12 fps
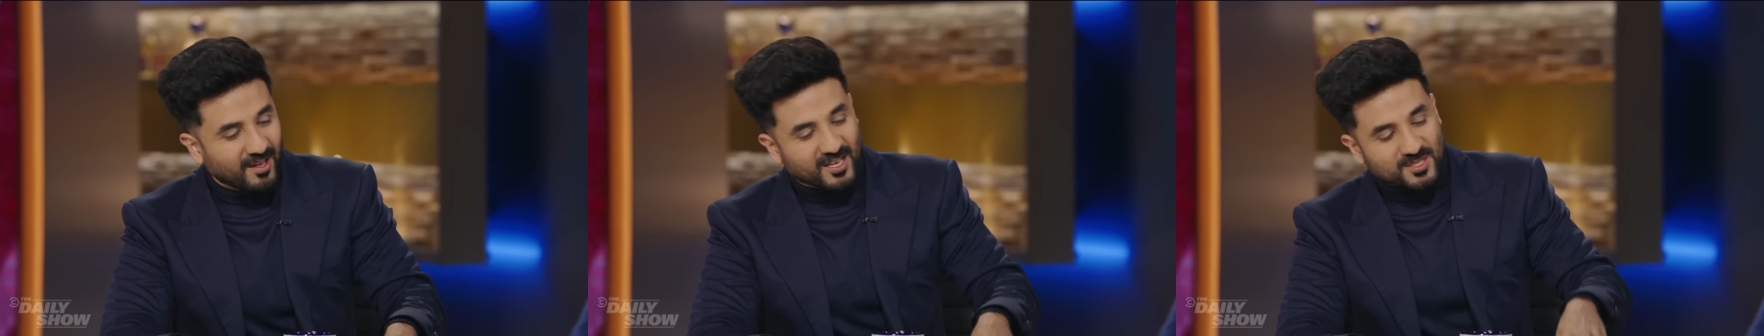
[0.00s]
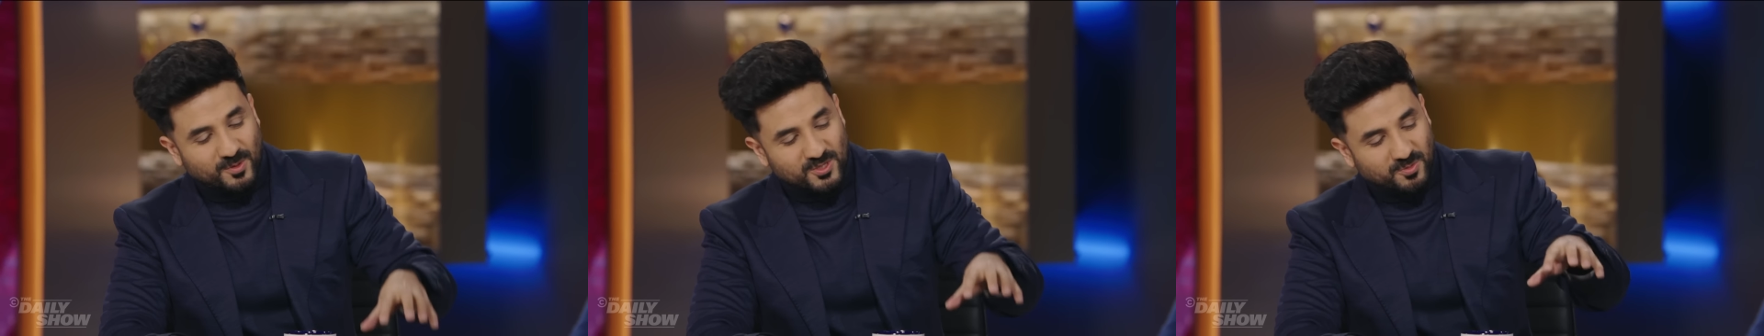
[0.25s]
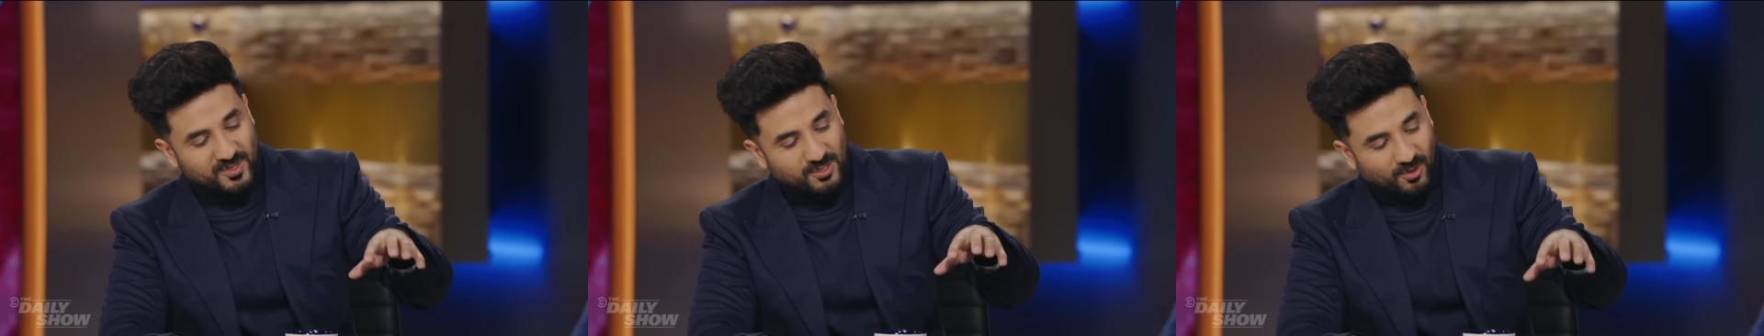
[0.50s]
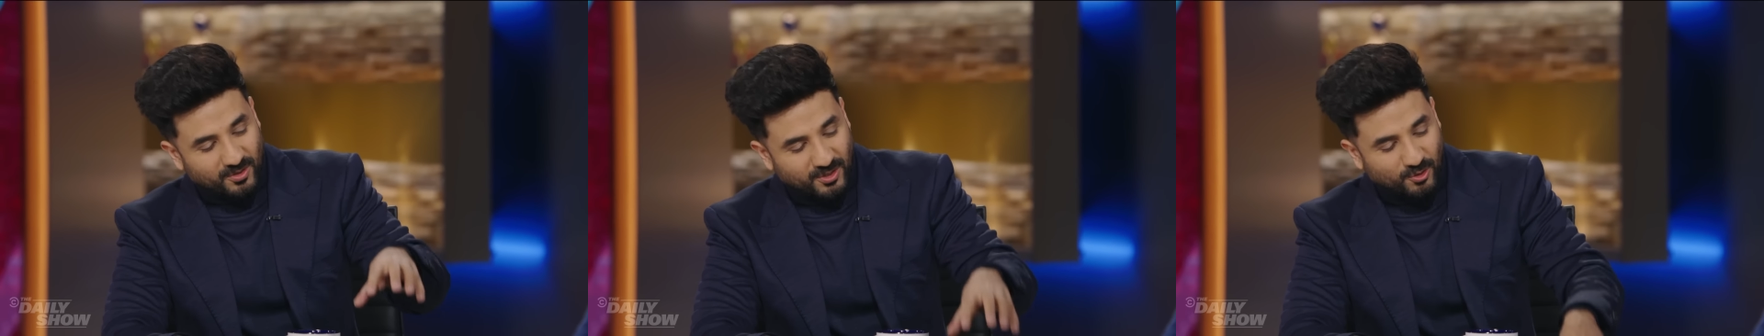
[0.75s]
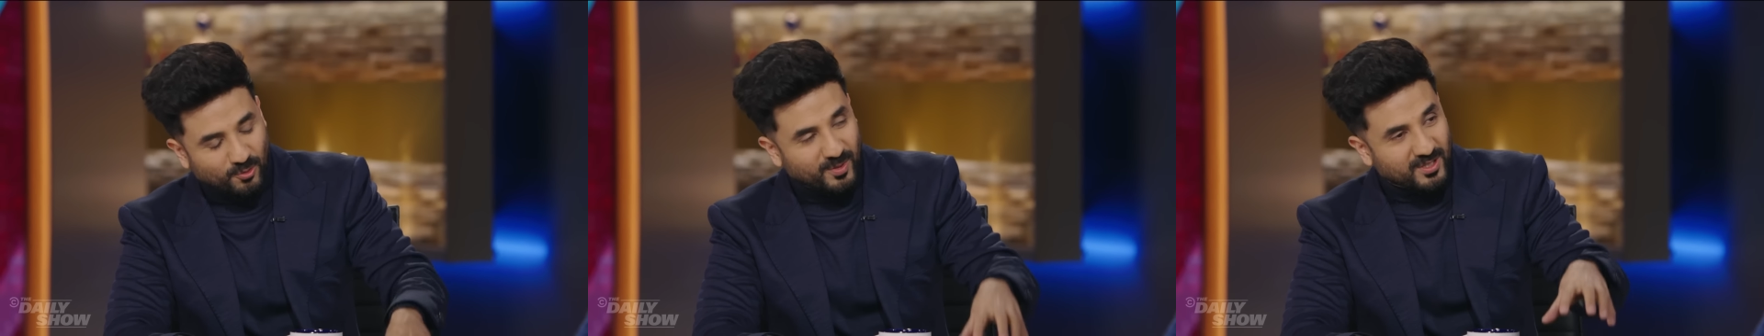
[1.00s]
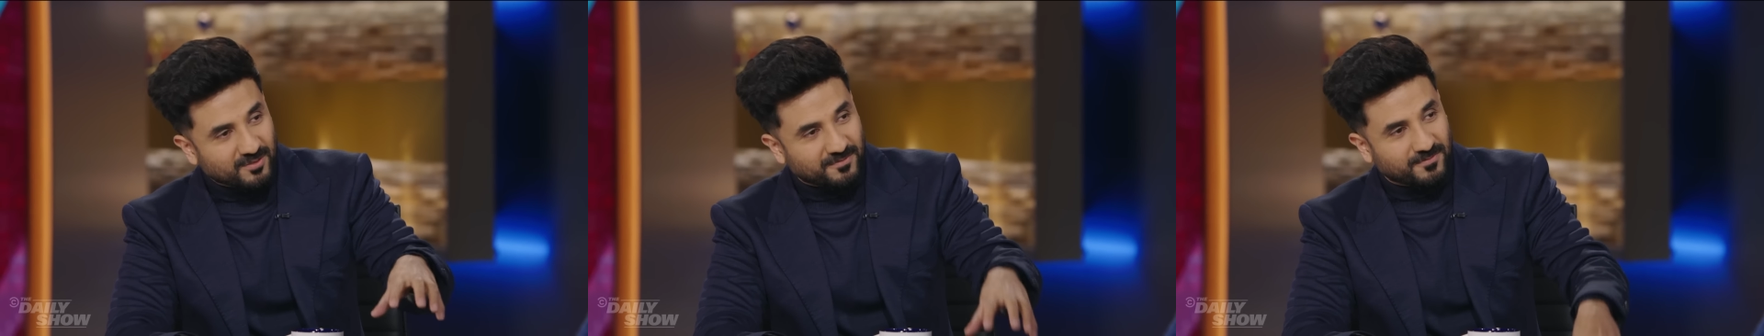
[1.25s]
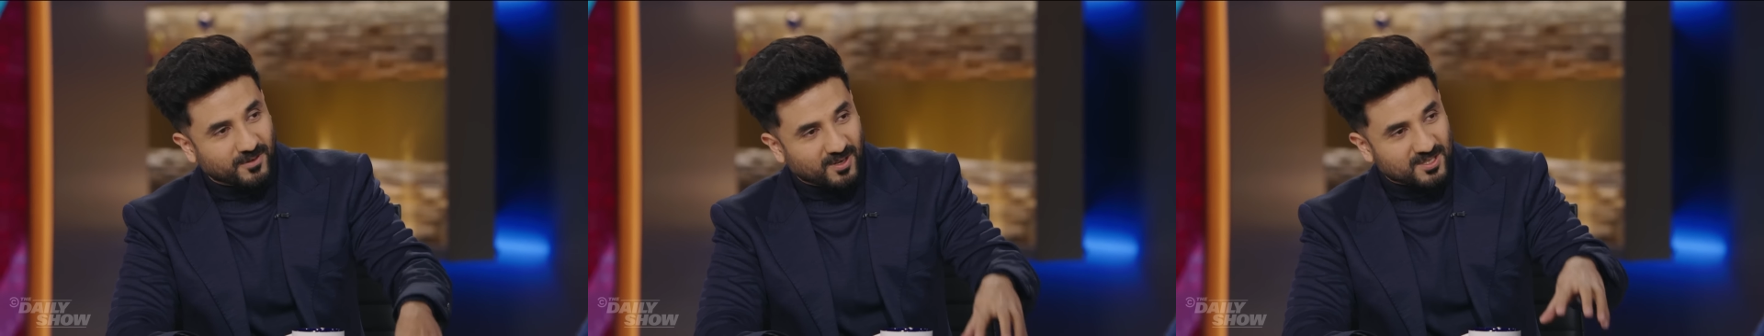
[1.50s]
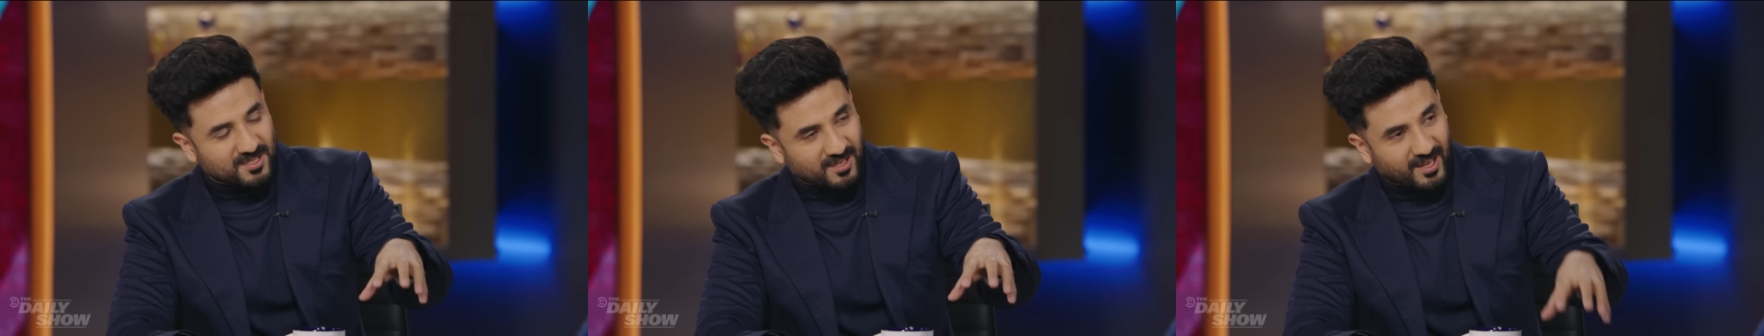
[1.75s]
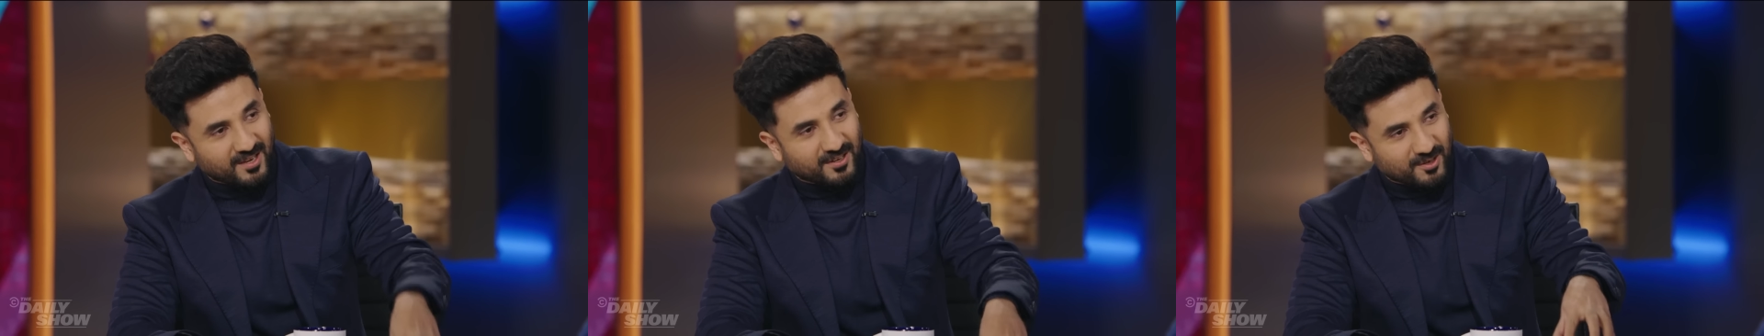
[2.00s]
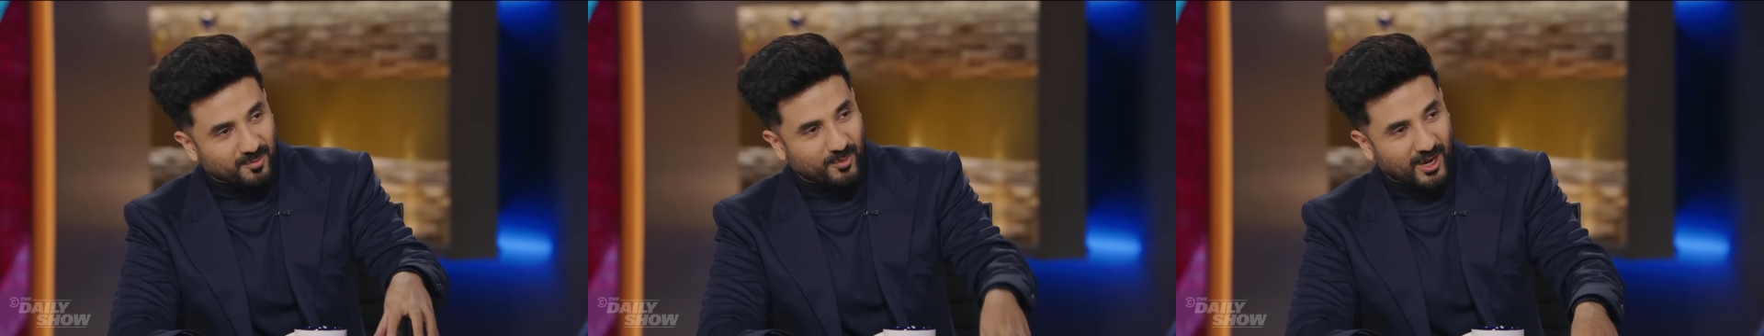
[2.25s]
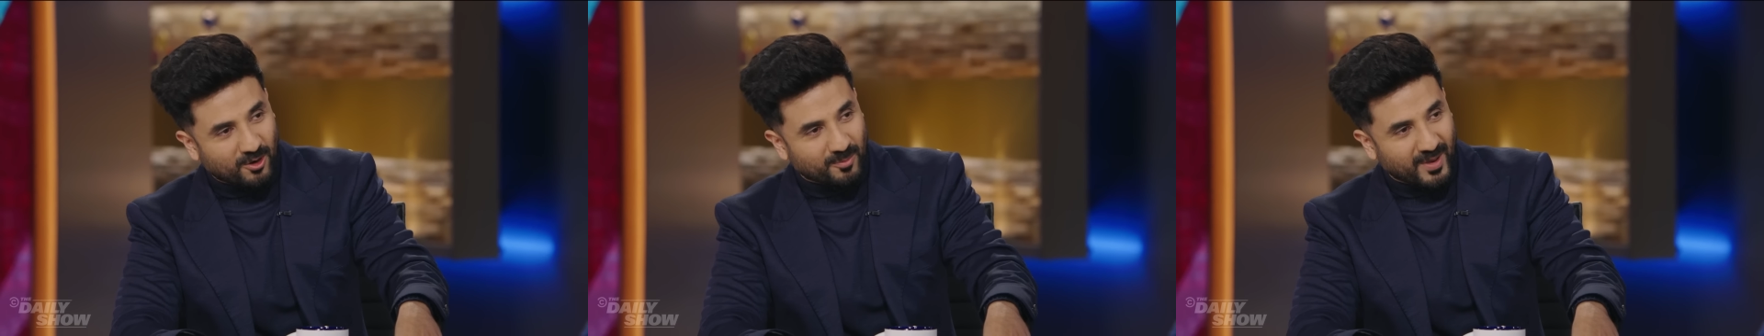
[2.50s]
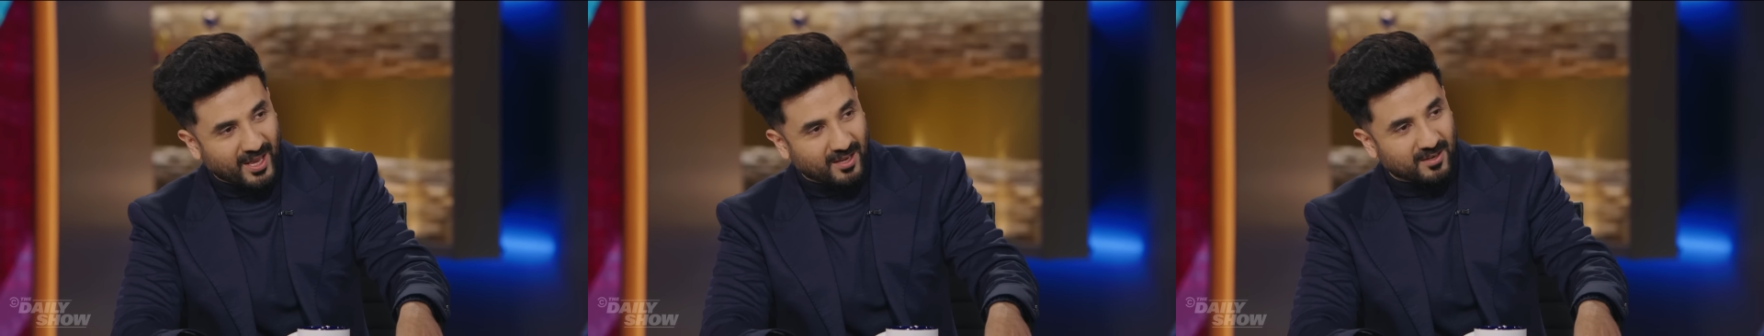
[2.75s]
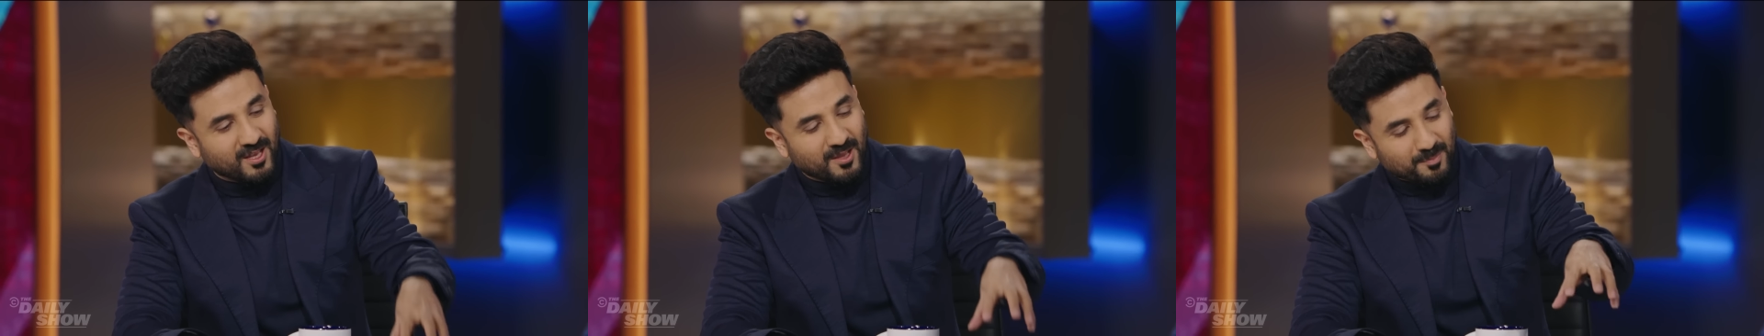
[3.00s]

is because we saw you be the first Indian brown man,